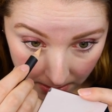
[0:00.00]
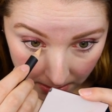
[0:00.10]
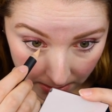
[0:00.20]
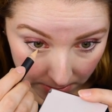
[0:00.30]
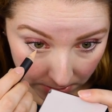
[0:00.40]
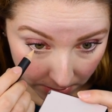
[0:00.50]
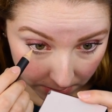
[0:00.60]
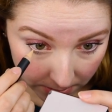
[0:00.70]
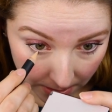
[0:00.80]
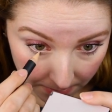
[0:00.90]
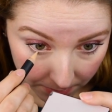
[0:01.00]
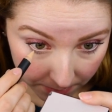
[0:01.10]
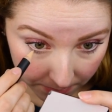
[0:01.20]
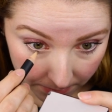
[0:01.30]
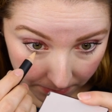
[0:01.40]
It shows up
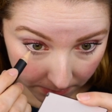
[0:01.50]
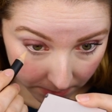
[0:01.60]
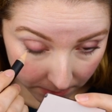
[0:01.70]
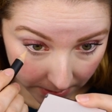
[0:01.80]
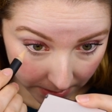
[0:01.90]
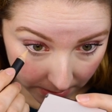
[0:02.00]
with